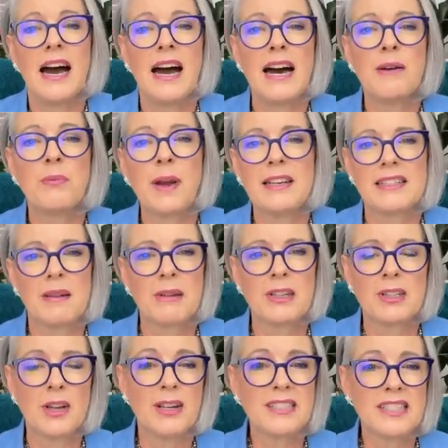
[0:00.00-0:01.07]
when something
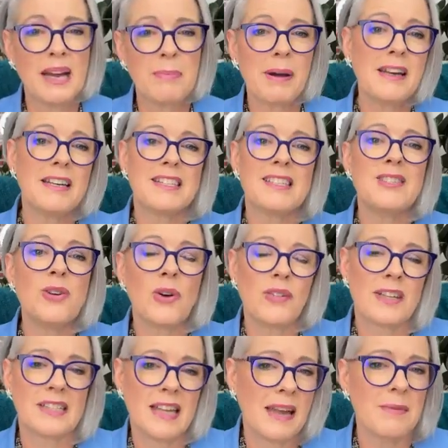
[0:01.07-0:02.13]
turns up and it's not
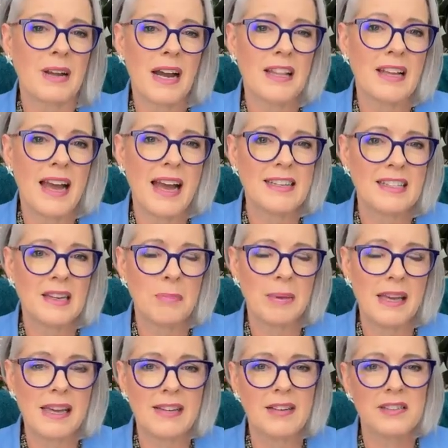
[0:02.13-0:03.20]
the same color as it
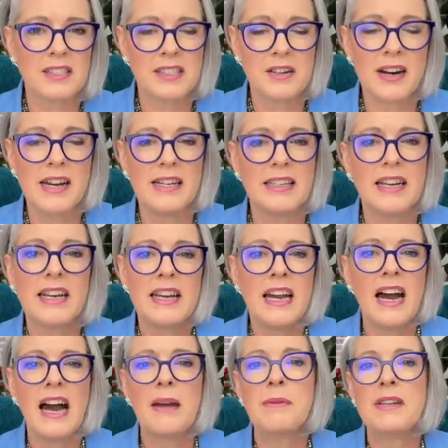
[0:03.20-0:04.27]
appeared on screen.
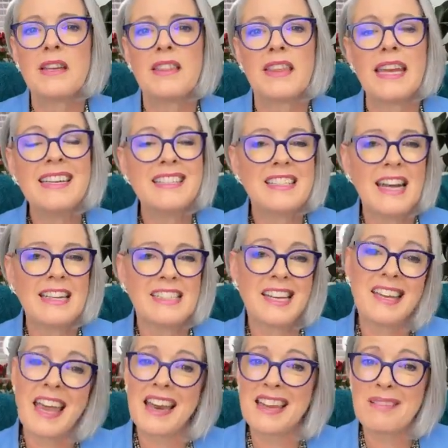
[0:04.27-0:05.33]
I mean, these days
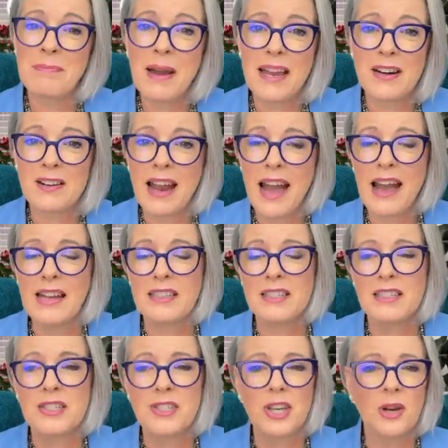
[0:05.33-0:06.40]
they're getting better at
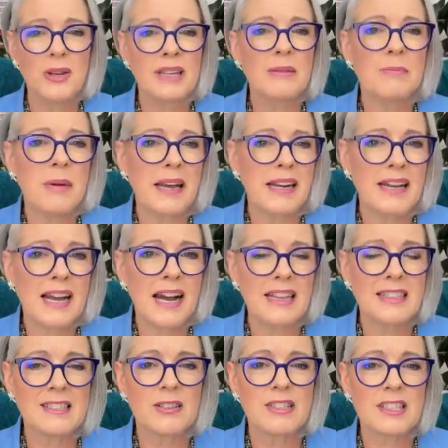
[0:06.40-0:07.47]
showing better
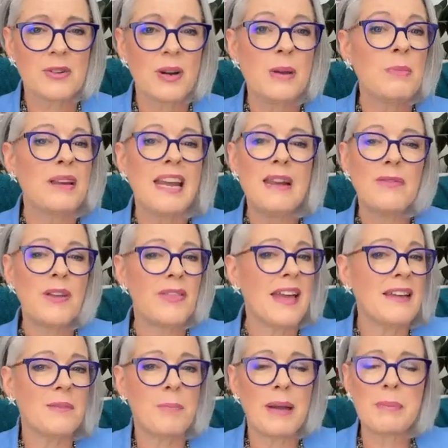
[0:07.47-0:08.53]
colors on screen, but even
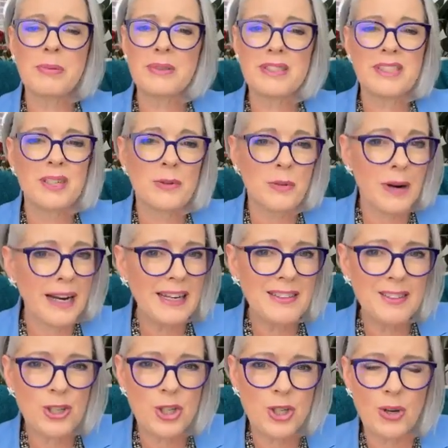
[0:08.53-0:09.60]
then people's
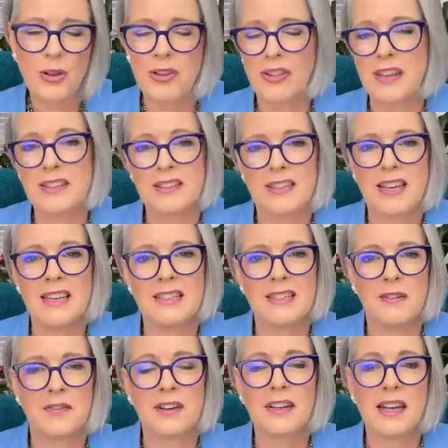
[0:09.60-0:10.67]
screens show things in
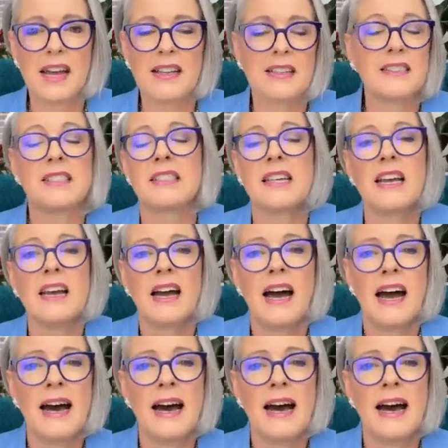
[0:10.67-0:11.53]
different colors.